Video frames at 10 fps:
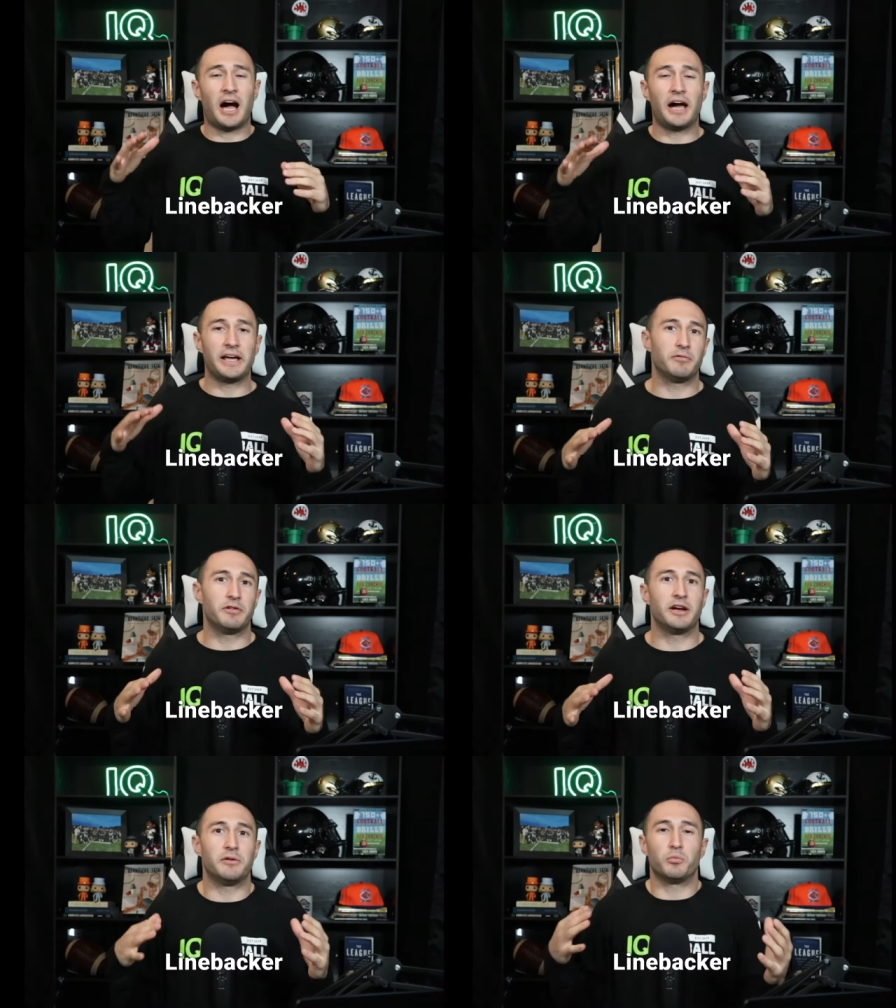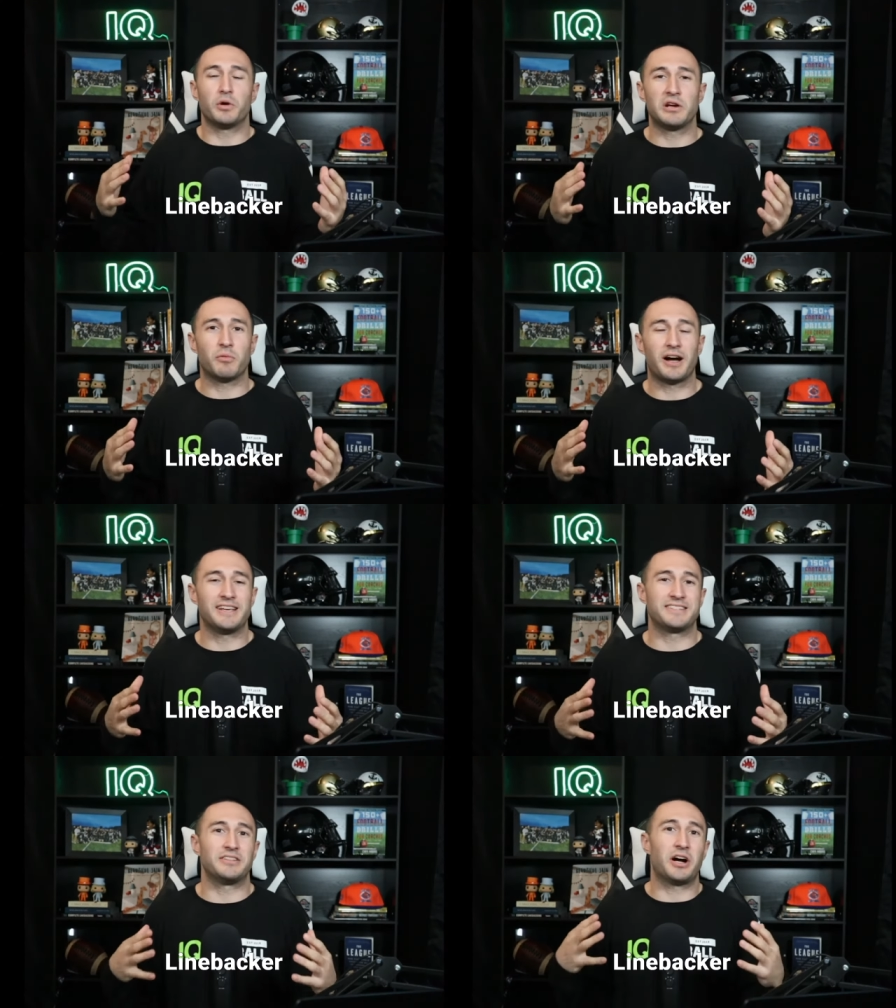Height and
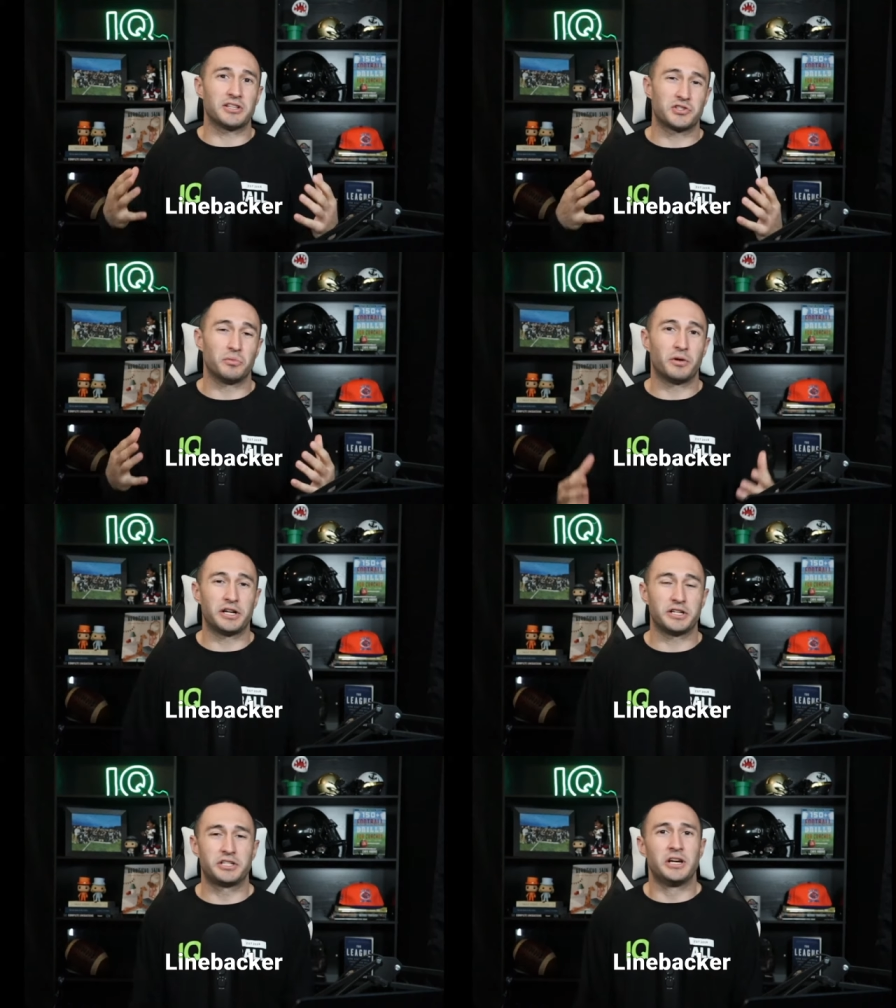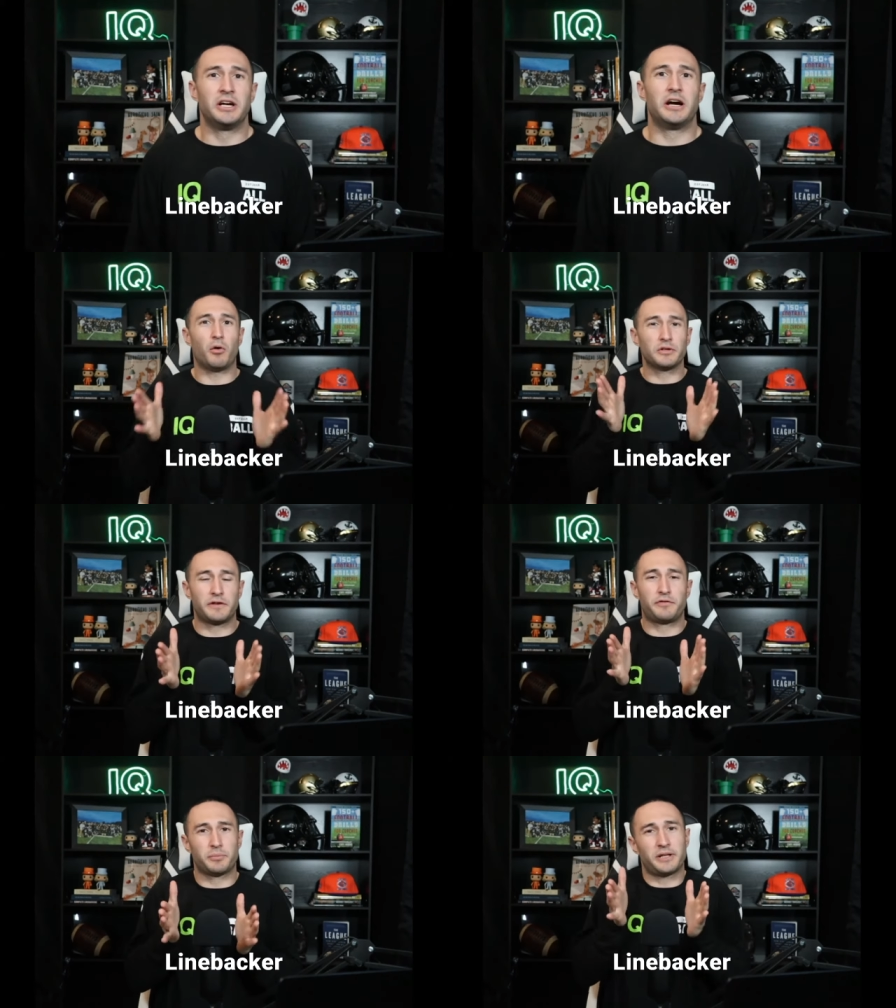weight-wise, not so much, only
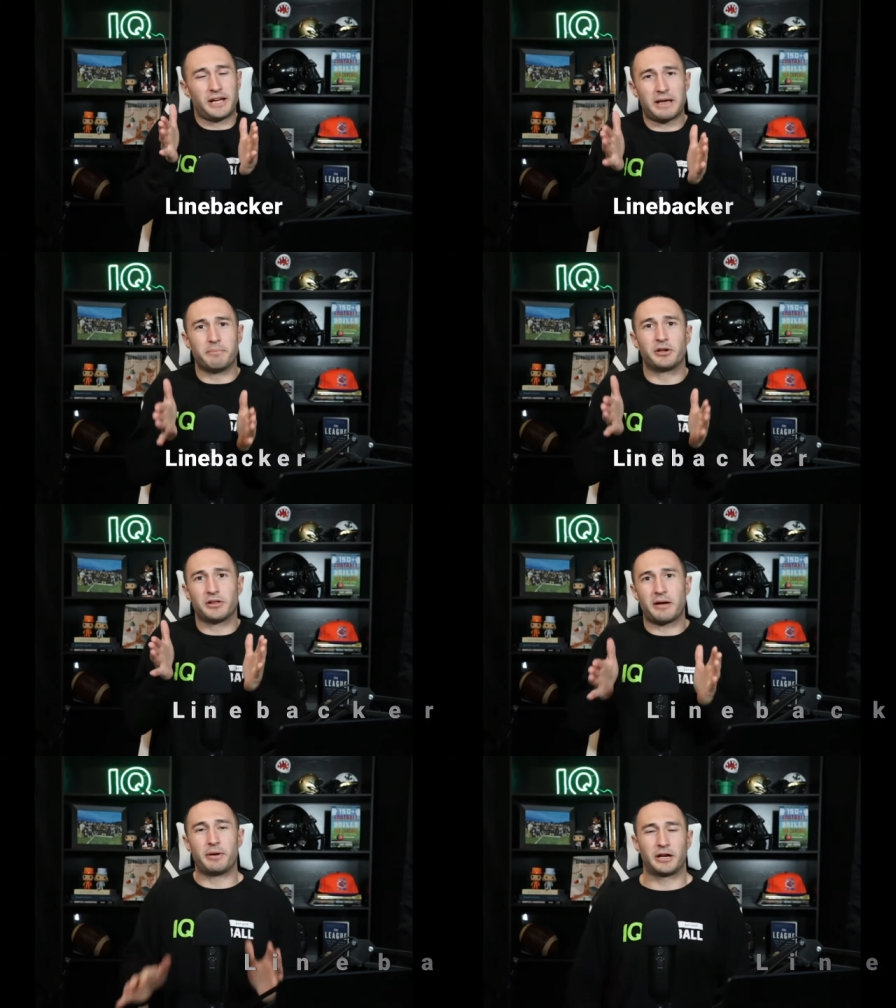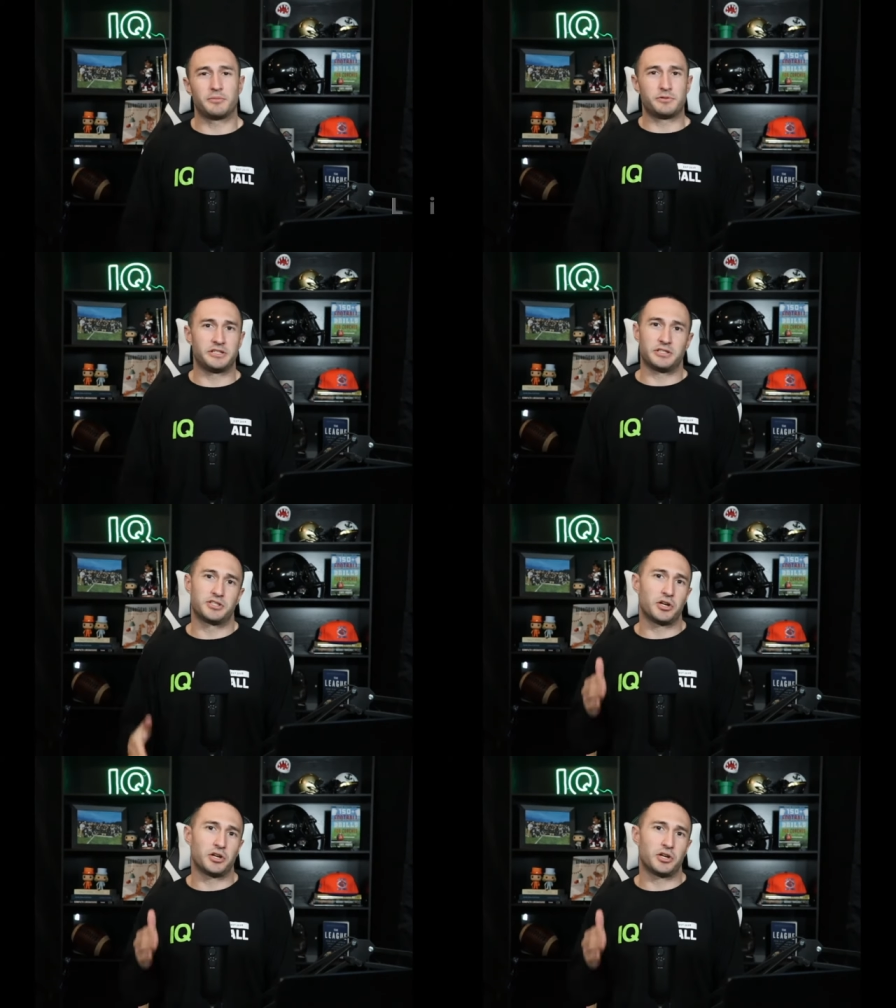if you're playing that middle linebacker position.